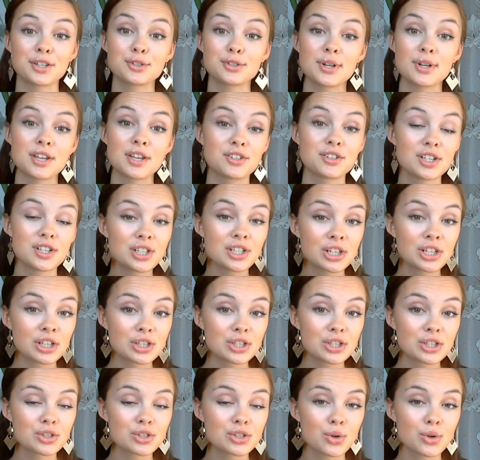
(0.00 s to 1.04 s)
traditional
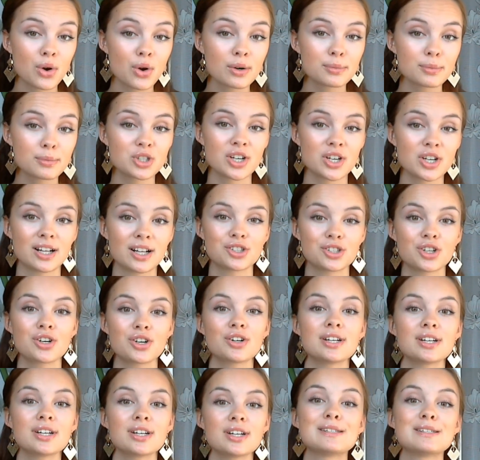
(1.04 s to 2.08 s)
storm
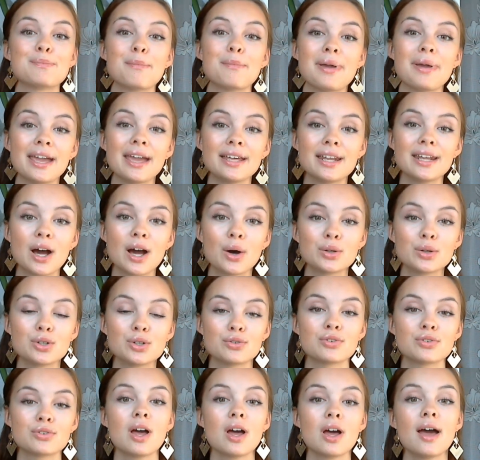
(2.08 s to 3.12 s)
shelter is made out of